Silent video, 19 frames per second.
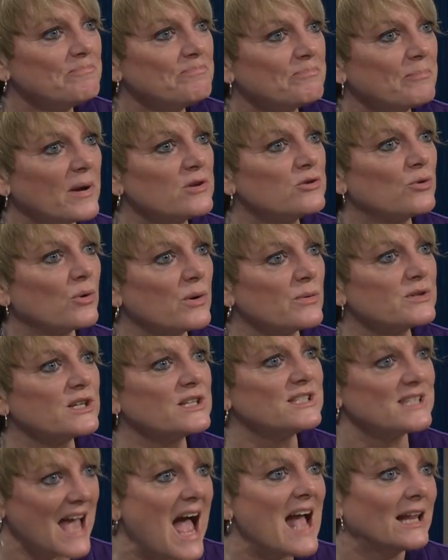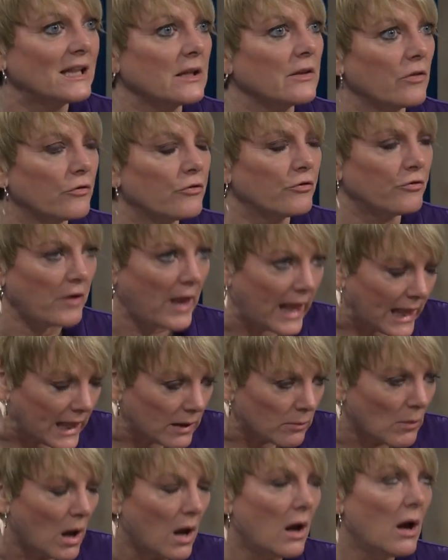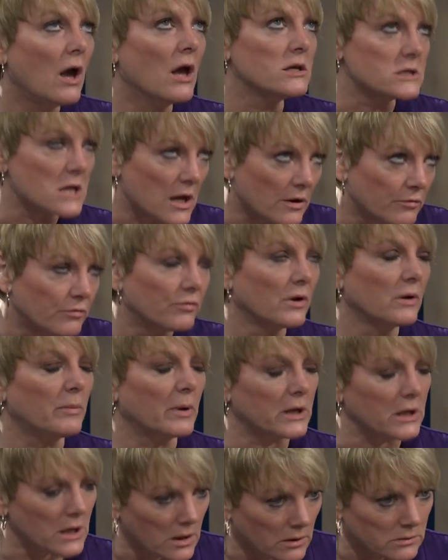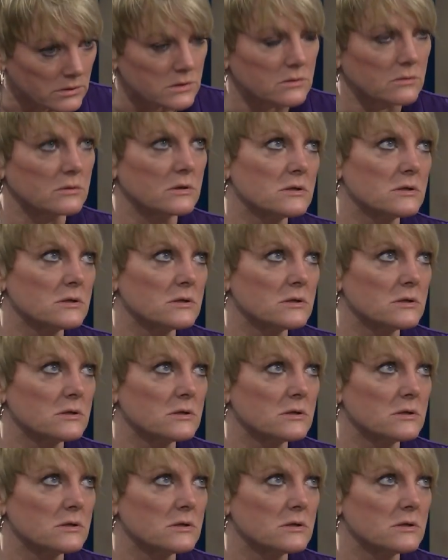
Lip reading: Yeah. My story was exactly the same as everybody else.